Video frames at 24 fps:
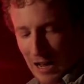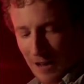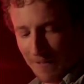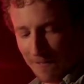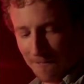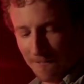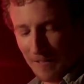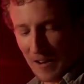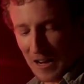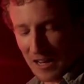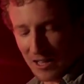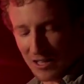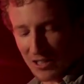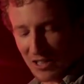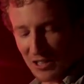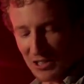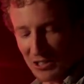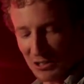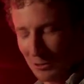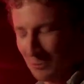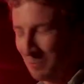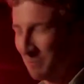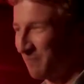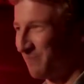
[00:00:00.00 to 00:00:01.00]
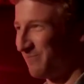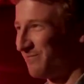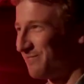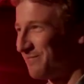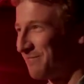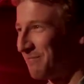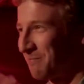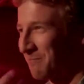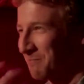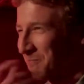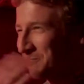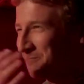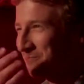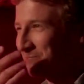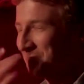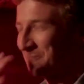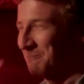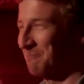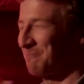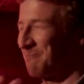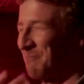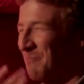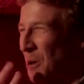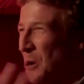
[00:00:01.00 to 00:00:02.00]
Her face is all
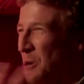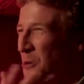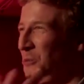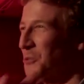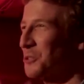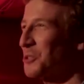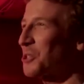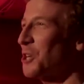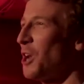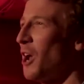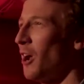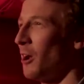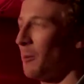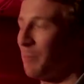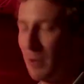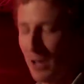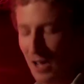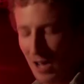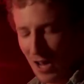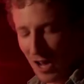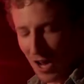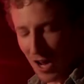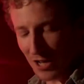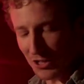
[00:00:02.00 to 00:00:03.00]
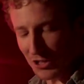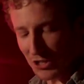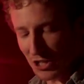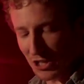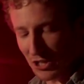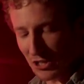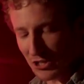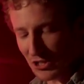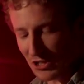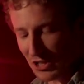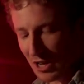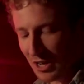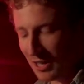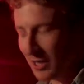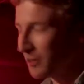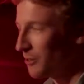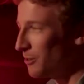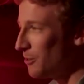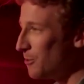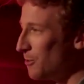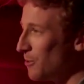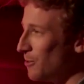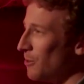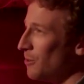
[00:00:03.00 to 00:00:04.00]
pooched up and she's
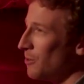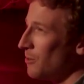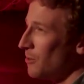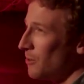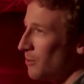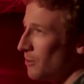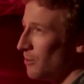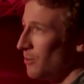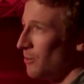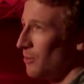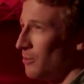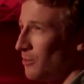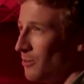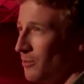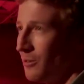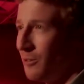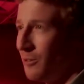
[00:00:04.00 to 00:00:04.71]
saying, ooh,